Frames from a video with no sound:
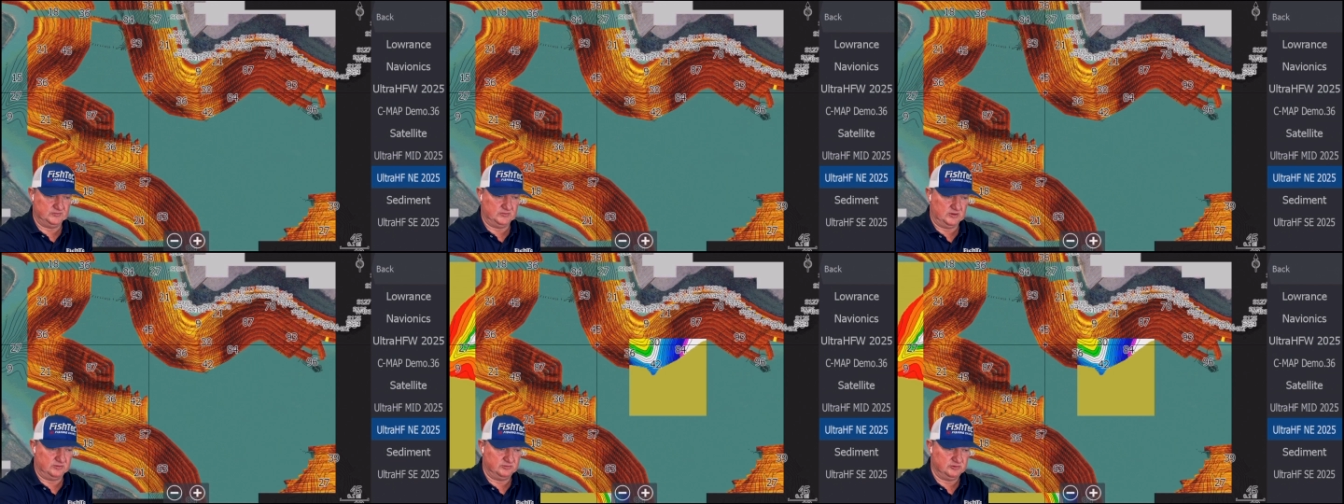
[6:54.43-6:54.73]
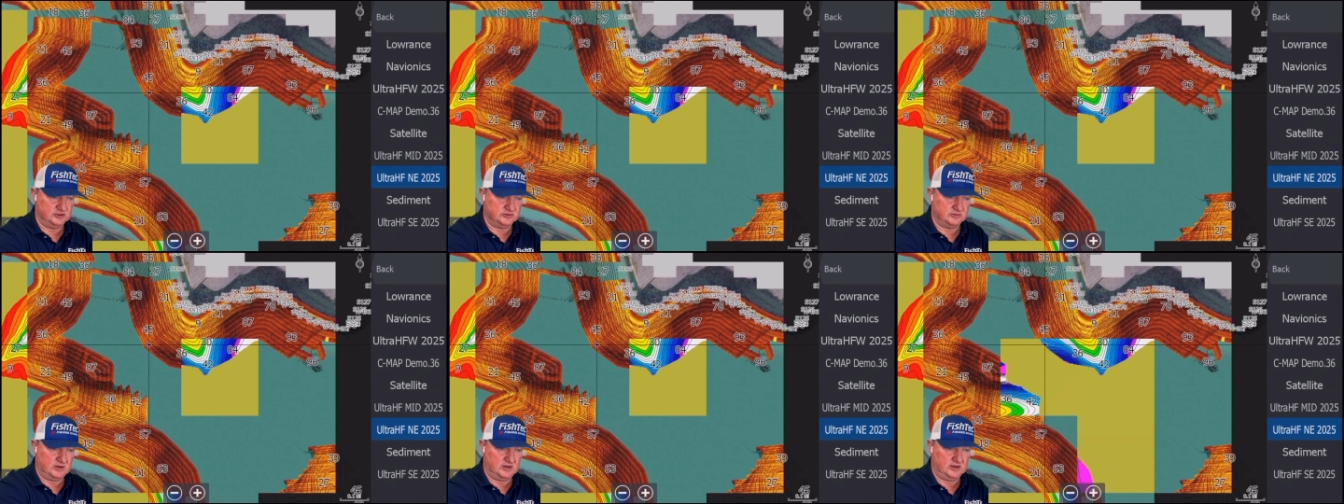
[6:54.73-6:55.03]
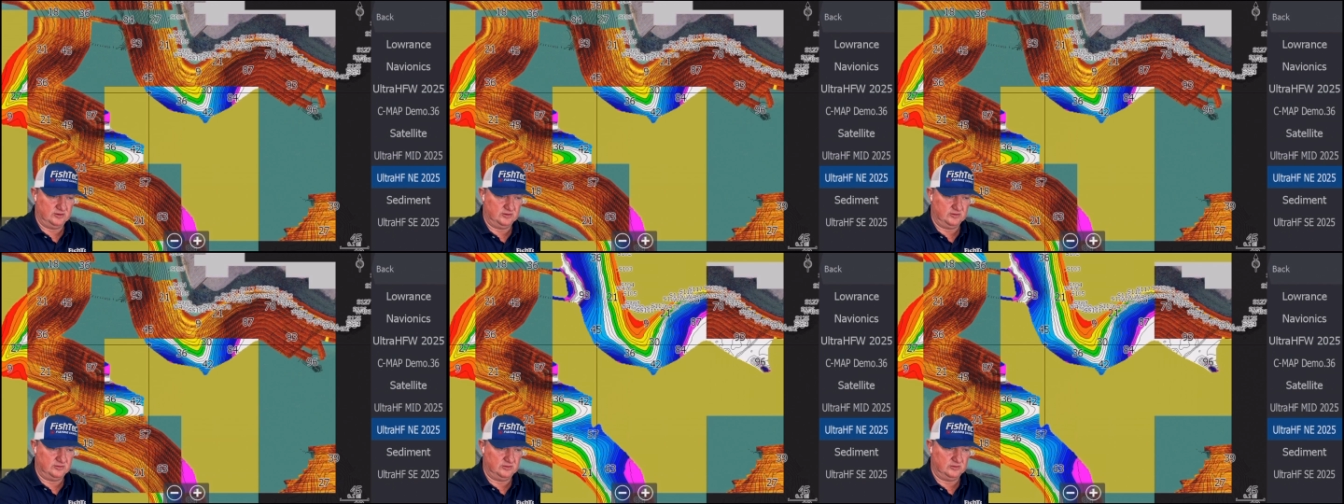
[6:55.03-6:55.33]
I'm just
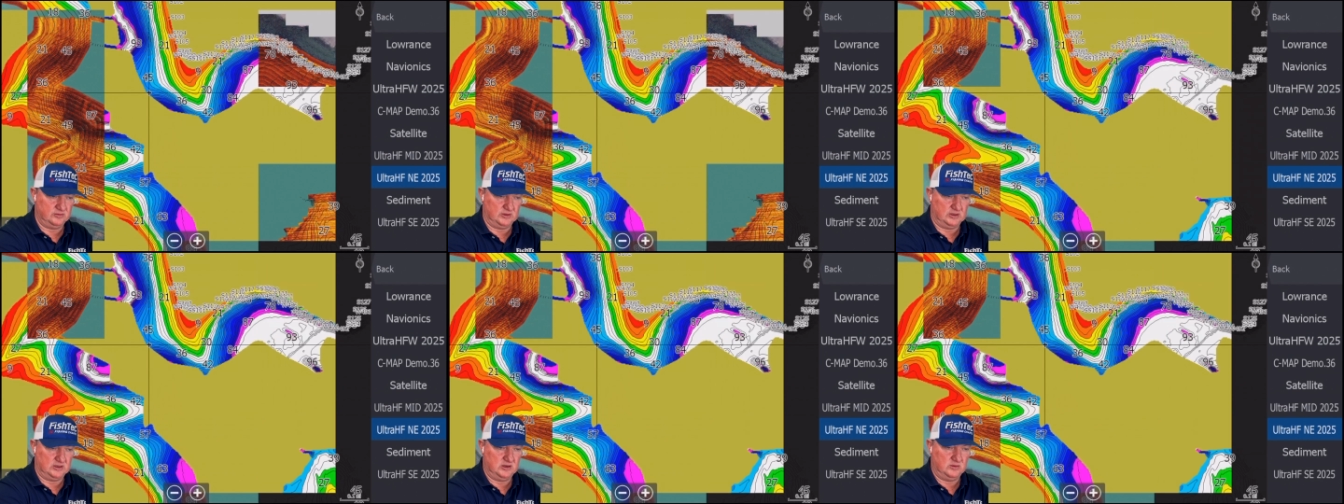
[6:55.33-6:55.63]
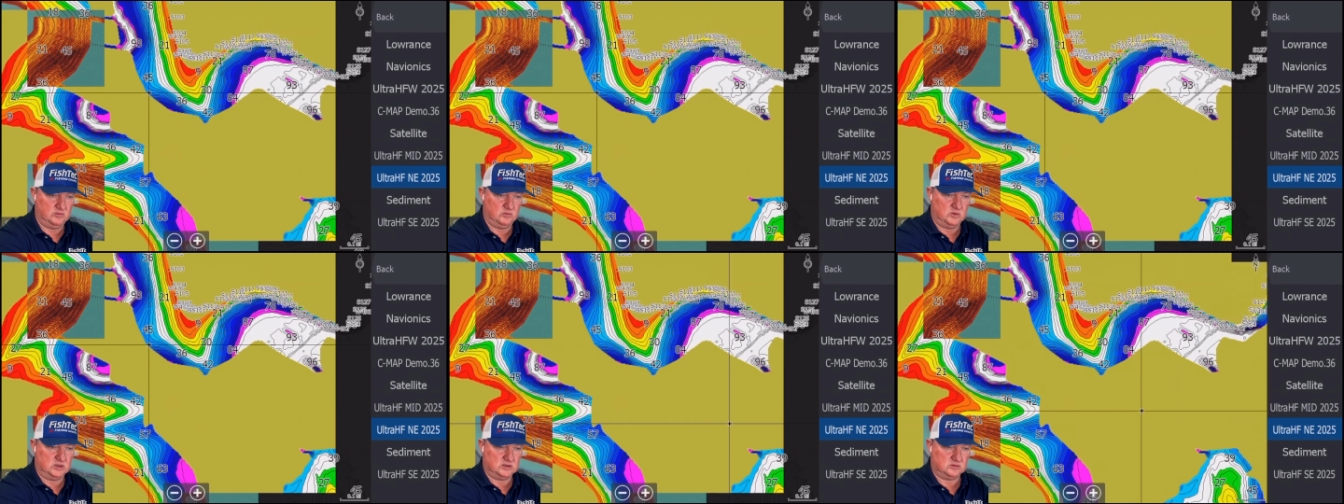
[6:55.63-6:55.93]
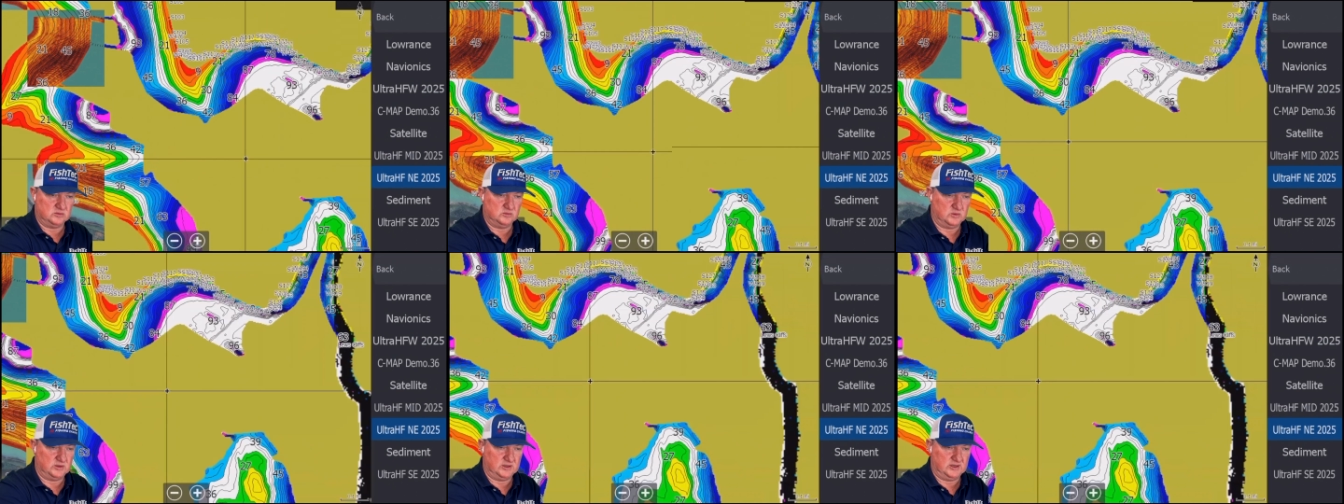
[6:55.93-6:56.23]
running through quickly
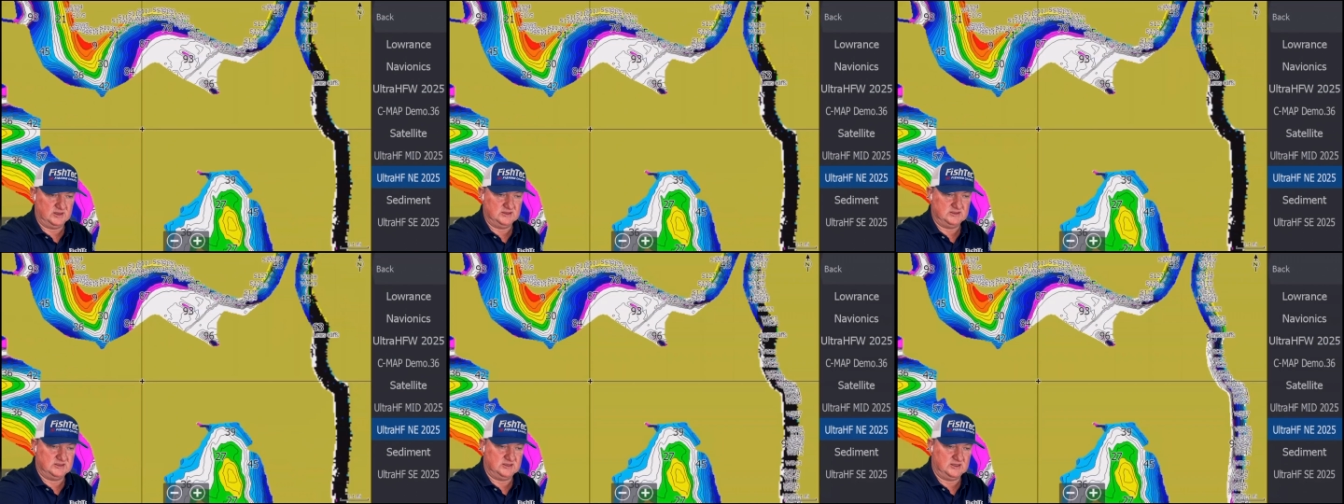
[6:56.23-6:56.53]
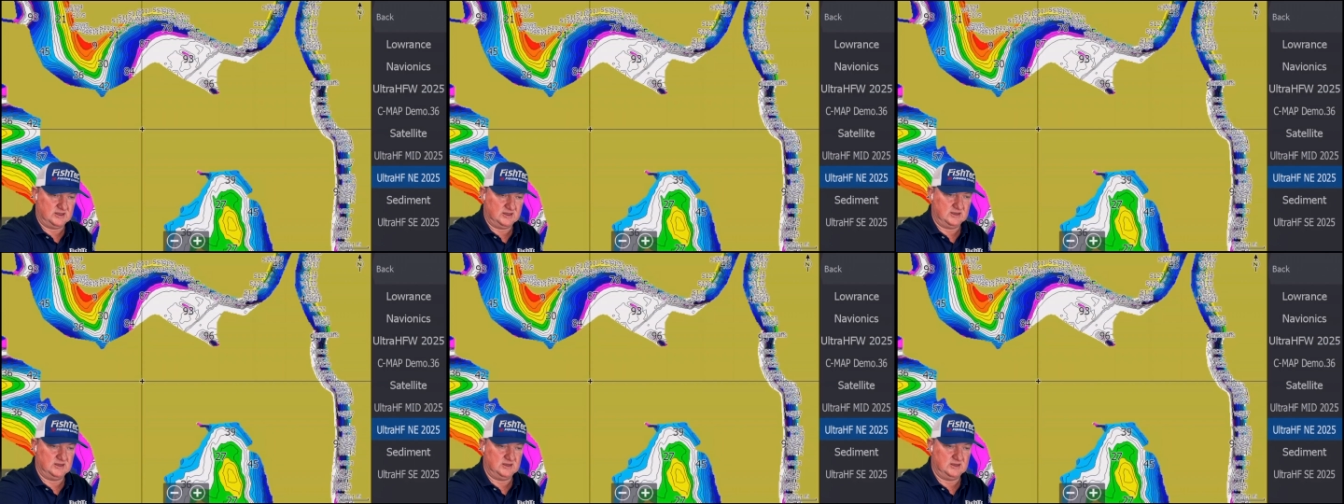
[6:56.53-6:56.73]
what is here.